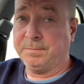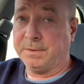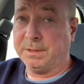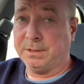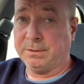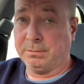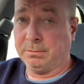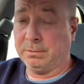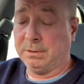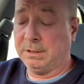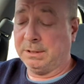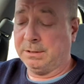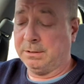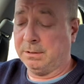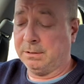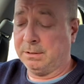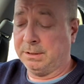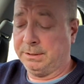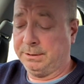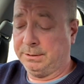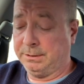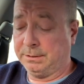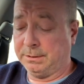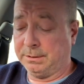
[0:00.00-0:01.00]
It's really
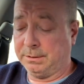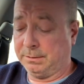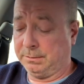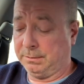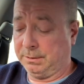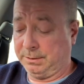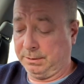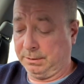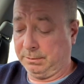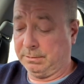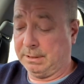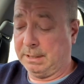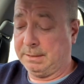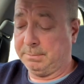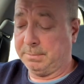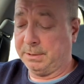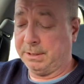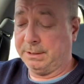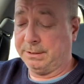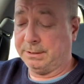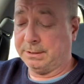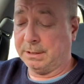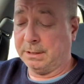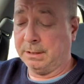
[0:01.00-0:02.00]
nice. It's, it's a great
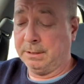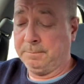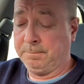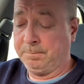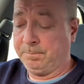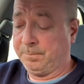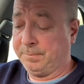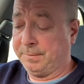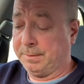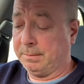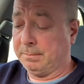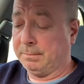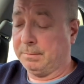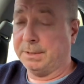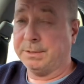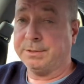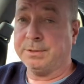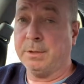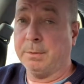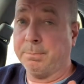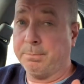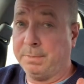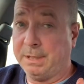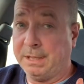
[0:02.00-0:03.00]
pizza.
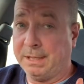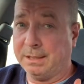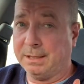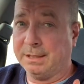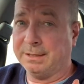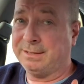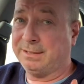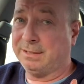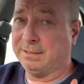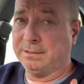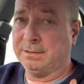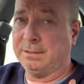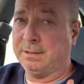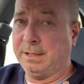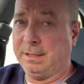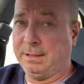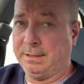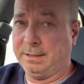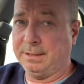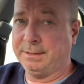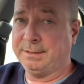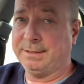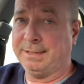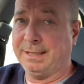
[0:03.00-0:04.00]
It's not big. It's just
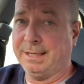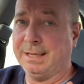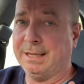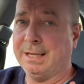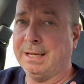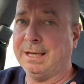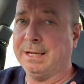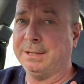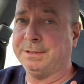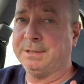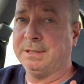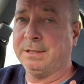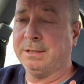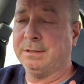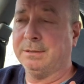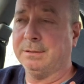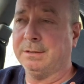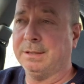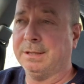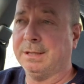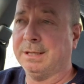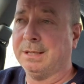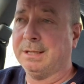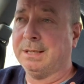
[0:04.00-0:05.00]
it's their large.
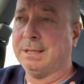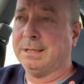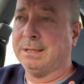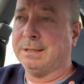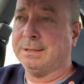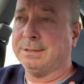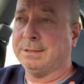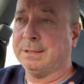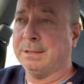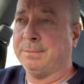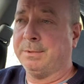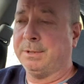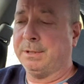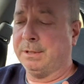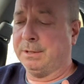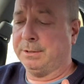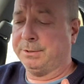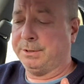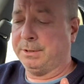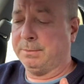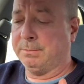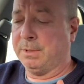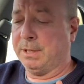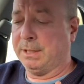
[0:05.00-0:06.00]
Now, somewhere
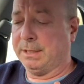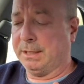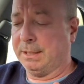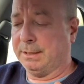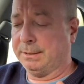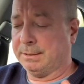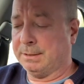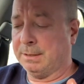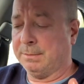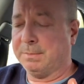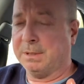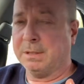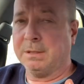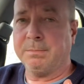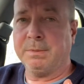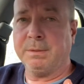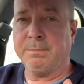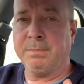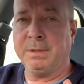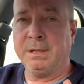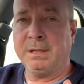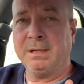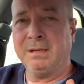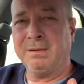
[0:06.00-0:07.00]
else you might get something a
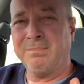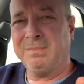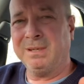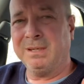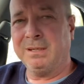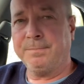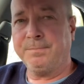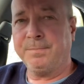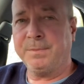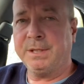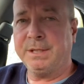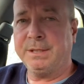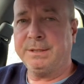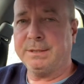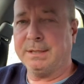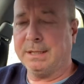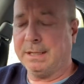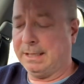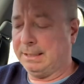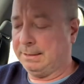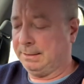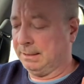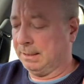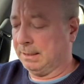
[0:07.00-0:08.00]
bit bigger, but these
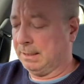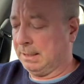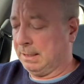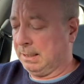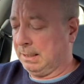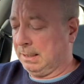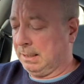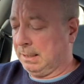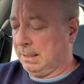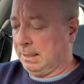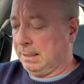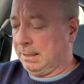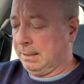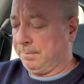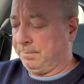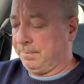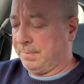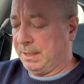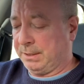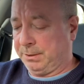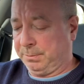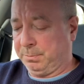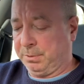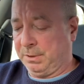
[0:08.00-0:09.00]
days
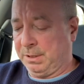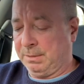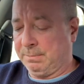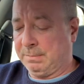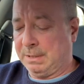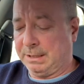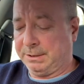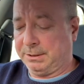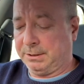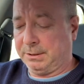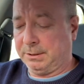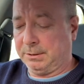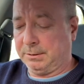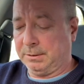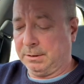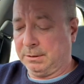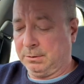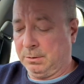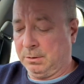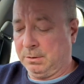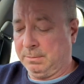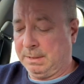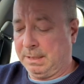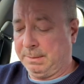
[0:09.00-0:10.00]
that's pretty much a
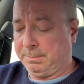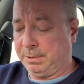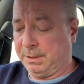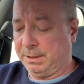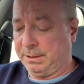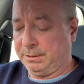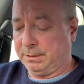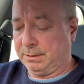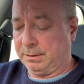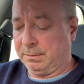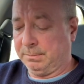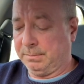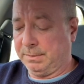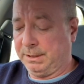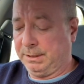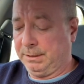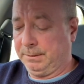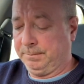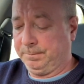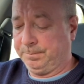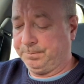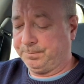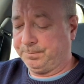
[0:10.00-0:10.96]
gourmet pizza to me.